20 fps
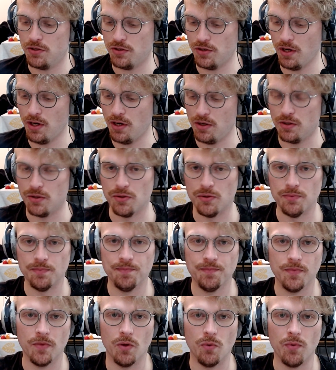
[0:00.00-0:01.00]
So,
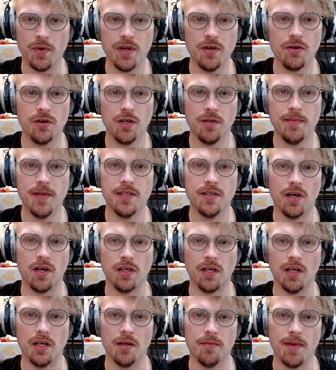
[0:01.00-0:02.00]
we are going to be
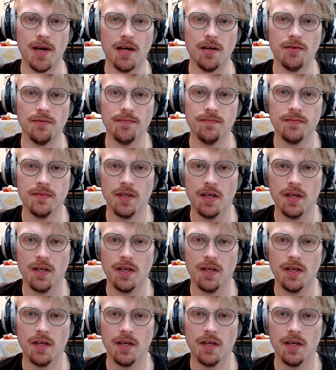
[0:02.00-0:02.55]
talking about